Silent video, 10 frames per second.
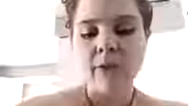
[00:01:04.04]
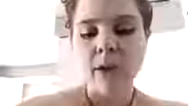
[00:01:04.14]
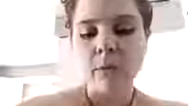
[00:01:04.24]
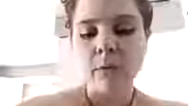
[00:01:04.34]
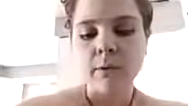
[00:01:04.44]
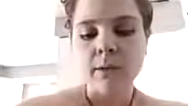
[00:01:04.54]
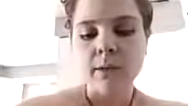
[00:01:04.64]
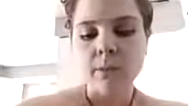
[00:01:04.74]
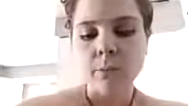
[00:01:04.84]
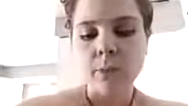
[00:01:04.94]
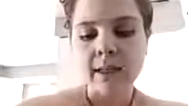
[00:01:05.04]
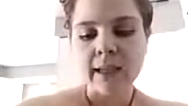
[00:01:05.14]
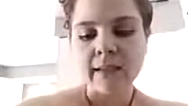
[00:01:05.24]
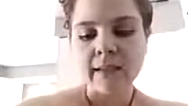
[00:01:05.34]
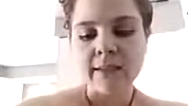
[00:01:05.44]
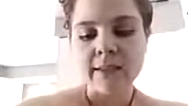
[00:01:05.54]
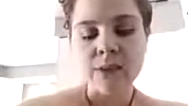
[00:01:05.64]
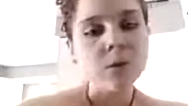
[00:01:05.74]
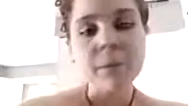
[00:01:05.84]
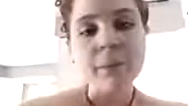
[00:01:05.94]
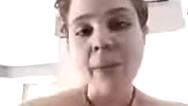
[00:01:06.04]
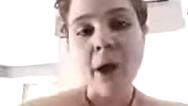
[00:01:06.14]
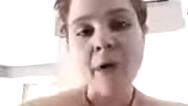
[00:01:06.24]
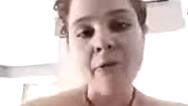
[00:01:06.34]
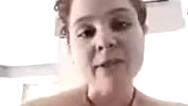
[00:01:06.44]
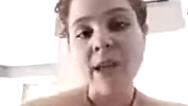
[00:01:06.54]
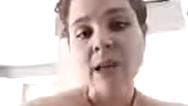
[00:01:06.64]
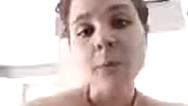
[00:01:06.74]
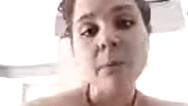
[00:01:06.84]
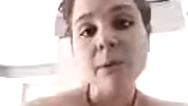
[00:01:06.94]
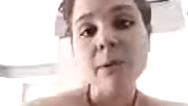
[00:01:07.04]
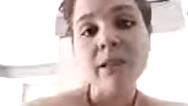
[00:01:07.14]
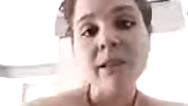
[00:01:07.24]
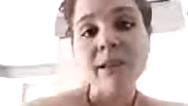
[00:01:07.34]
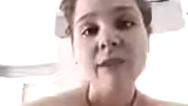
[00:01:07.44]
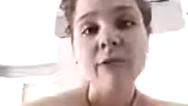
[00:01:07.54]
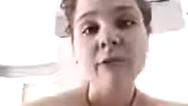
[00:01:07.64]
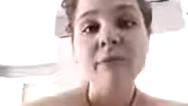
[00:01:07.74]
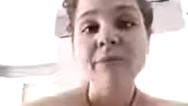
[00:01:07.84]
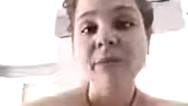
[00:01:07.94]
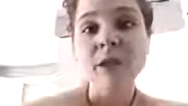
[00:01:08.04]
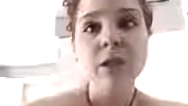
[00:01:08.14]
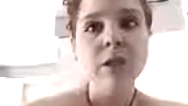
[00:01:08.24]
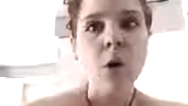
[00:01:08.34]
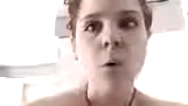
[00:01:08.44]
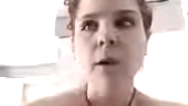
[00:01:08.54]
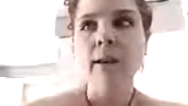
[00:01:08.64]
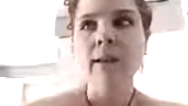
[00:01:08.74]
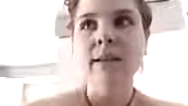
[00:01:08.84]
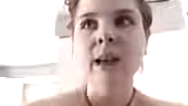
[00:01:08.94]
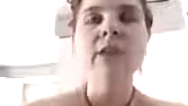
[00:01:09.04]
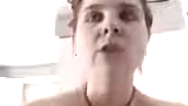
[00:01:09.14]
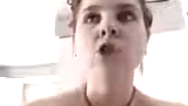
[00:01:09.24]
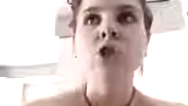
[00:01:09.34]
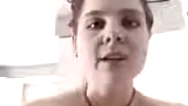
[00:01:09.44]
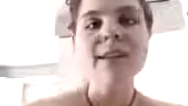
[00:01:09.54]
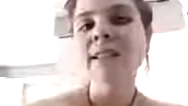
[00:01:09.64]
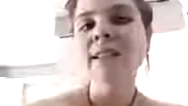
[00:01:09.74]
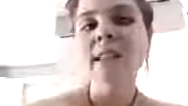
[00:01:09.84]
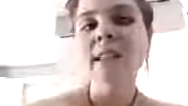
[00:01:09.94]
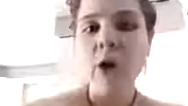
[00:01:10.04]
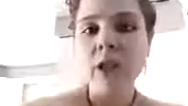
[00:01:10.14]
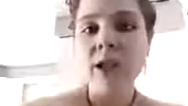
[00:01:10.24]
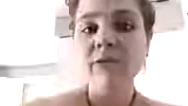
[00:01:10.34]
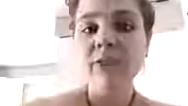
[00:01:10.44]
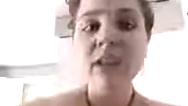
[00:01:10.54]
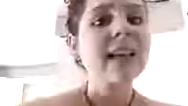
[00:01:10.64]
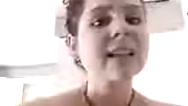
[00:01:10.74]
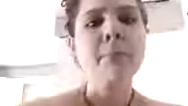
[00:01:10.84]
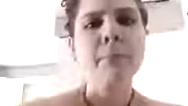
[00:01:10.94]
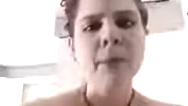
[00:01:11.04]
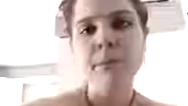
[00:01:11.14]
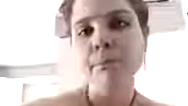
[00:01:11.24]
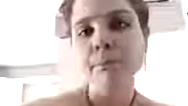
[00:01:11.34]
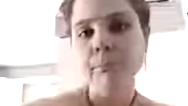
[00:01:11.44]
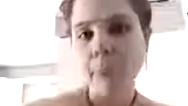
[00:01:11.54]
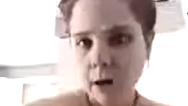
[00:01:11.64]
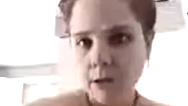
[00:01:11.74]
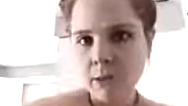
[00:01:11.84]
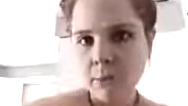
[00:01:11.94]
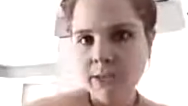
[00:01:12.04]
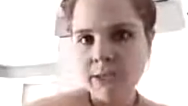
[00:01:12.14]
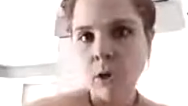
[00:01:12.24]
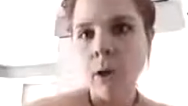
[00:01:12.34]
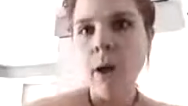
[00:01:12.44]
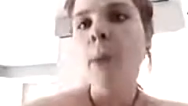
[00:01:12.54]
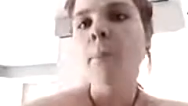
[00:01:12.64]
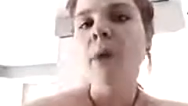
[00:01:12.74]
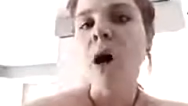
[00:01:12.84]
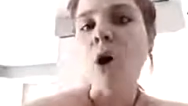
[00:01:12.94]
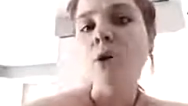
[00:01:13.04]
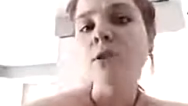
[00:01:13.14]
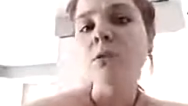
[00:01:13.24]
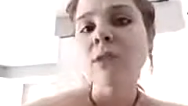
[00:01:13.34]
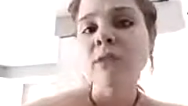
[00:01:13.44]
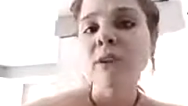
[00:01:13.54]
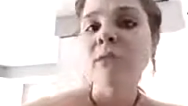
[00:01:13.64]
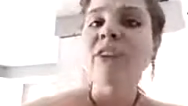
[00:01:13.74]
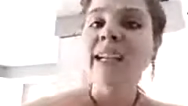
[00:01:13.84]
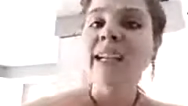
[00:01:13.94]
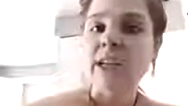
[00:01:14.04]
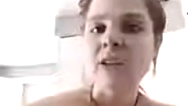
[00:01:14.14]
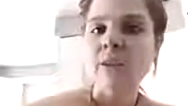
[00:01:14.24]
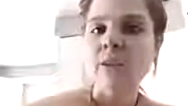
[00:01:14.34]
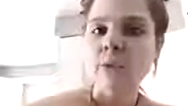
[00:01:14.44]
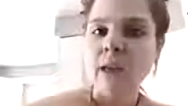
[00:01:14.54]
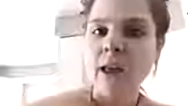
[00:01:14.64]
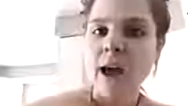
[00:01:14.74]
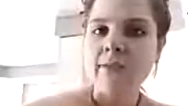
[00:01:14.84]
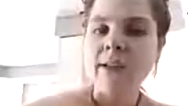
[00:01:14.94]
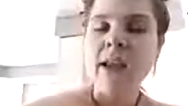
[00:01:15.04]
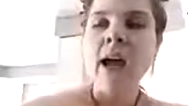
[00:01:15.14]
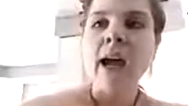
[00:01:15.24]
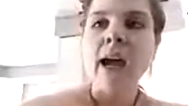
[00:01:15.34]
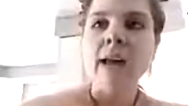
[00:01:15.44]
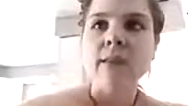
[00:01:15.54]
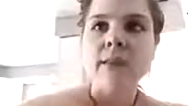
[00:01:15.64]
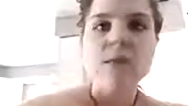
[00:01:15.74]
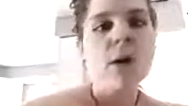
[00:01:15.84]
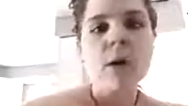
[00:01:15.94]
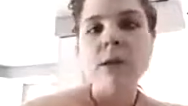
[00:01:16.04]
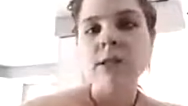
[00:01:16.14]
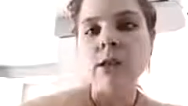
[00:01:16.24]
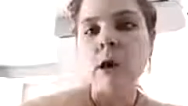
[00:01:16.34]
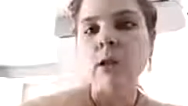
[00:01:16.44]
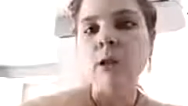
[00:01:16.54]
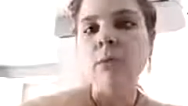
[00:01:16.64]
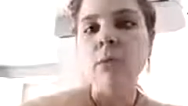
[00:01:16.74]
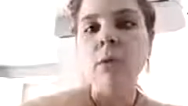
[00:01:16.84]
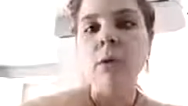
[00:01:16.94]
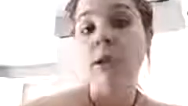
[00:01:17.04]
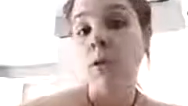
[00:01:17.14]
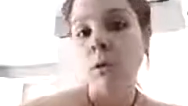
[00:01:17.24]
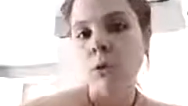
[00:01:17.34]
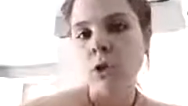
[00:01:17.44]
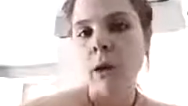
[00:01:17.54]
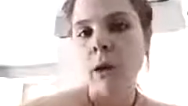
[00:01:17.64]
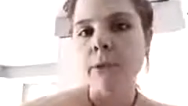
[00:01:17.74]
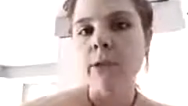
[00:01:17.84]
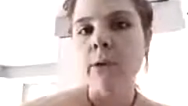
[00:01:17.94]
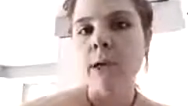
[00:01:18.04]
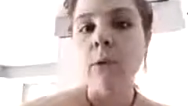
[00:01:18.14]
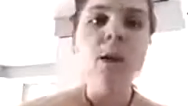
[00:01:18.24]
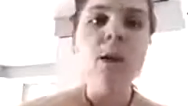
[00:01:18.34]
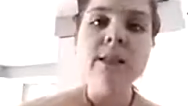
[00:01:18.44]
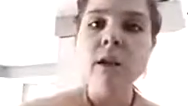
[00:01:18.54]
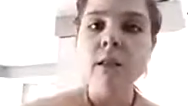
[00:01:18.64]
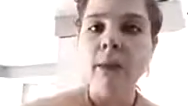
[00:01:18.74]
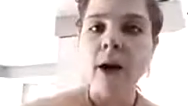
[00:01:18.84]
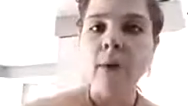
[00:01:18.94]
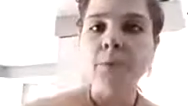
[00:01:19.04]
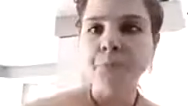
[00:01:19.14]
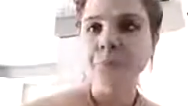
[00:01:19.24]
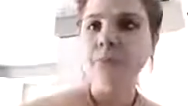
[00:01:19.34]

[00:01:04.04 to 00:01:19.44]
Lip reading: I find is really extremely powerful is helping people live, not just healthy and fit. That's a big part of the puzzle, but also living financially free lives. And that's why I wanted to talk a little bit more about the coaching opportunity, what it's all about,